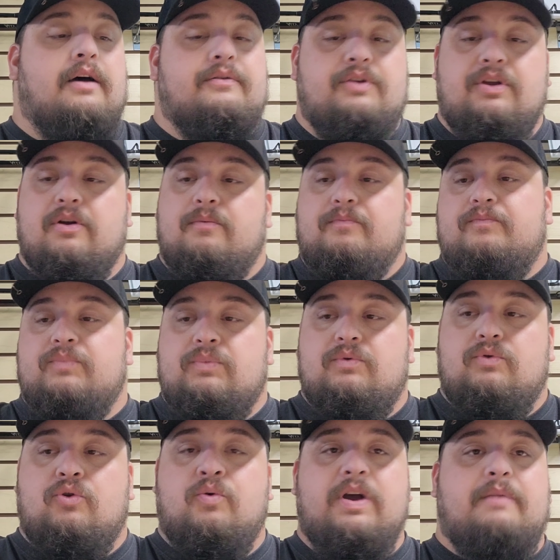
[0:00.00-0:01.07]
you know,
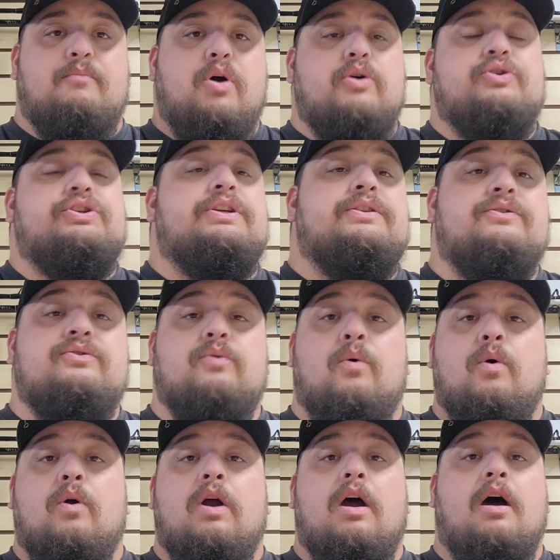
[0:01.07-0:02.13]
quick motions,
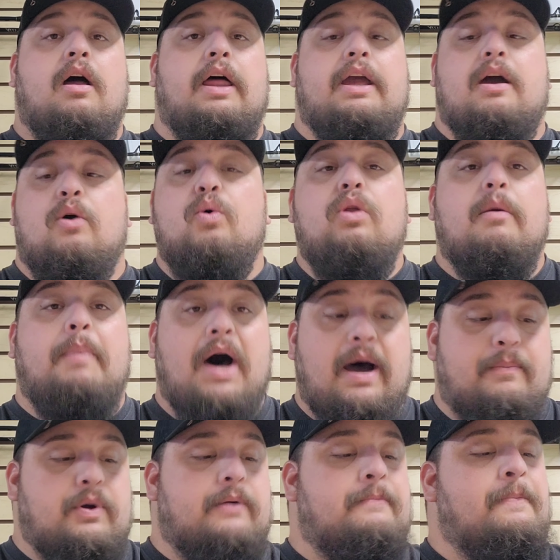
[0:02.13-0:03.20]
or like a hula
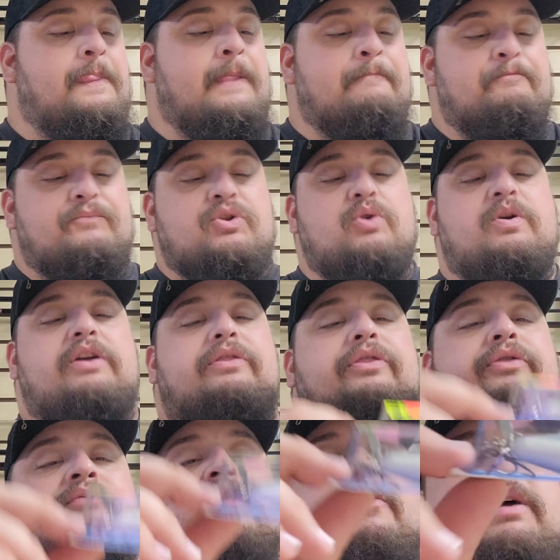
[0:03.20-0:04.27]
popper. You can
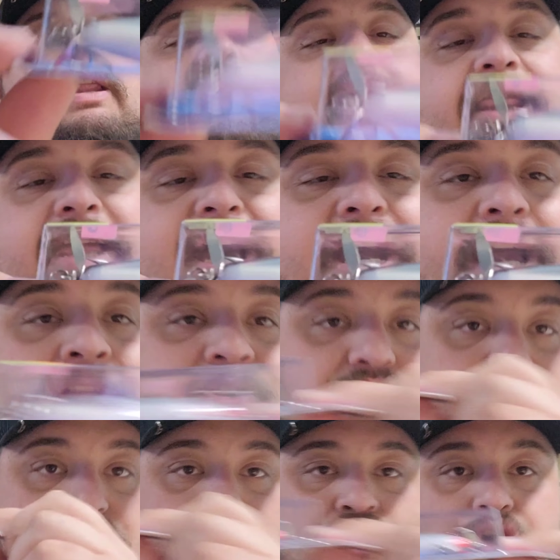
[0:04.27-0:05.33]
throw it like that and
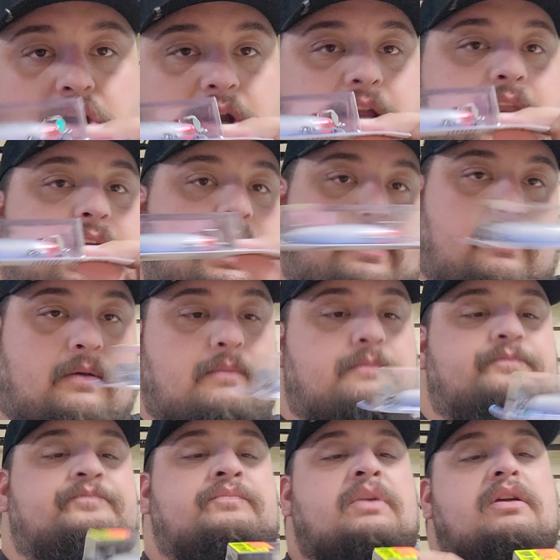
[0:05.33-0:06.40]
just jerk it in.
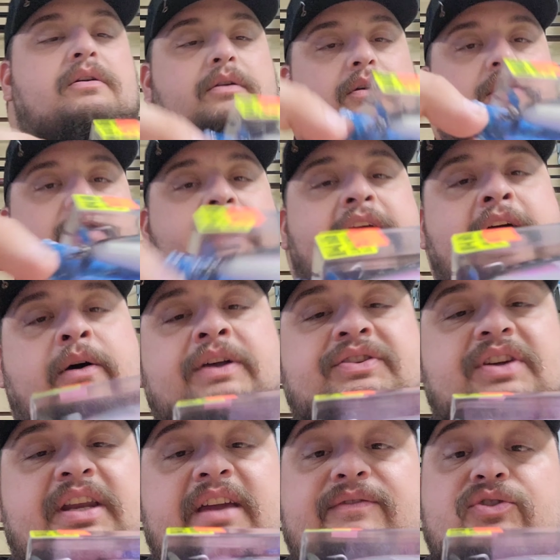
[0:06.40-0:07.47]
Now, it's
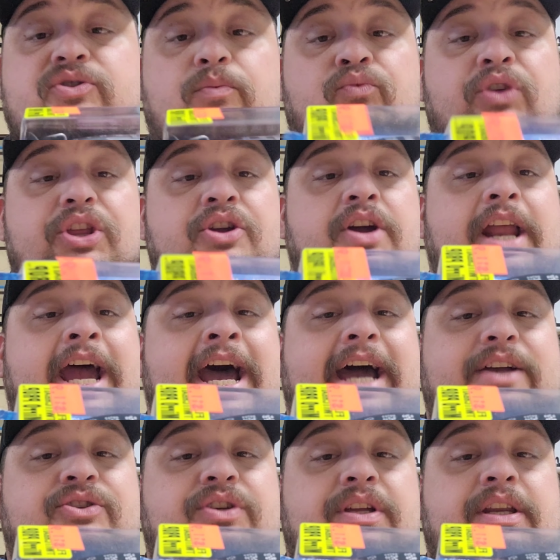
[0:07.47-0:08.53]
going to give you some really good
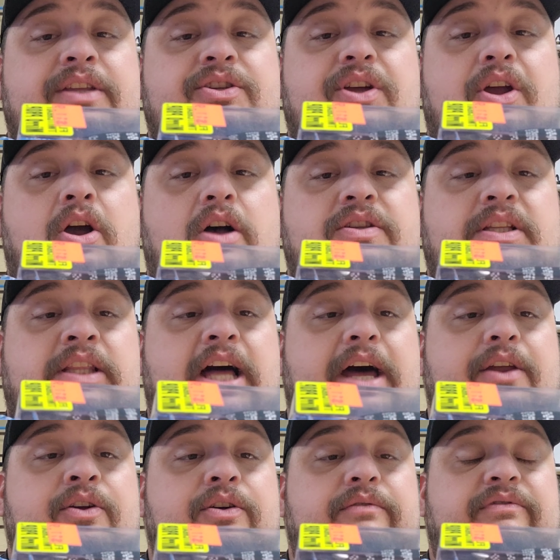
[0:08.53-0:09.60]
action. It's going to cause a
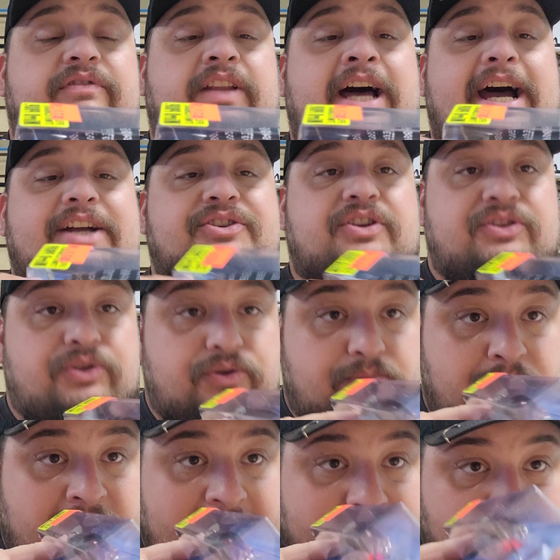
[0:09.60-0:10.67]
lot of good flash because those
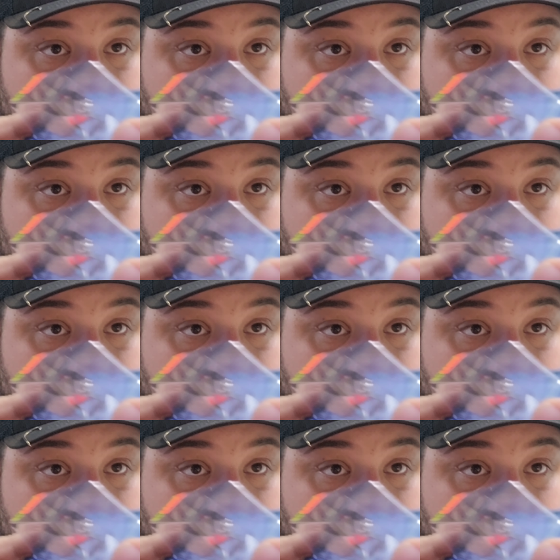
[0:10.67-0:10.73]
blades